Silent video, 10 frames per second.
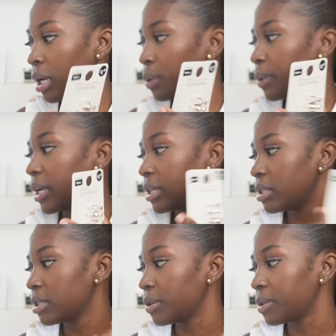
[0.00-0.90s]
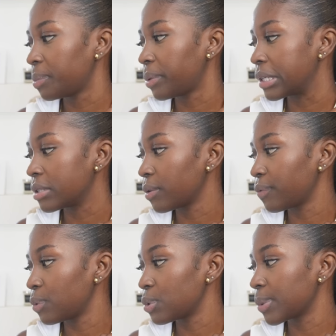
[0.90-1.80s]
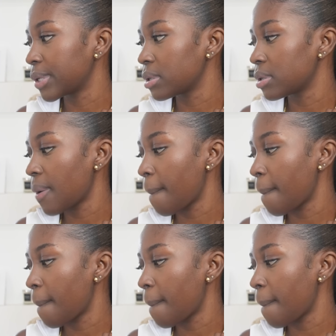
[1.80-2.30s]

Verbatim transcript: Wait, I didn't tell you the prices of those ones.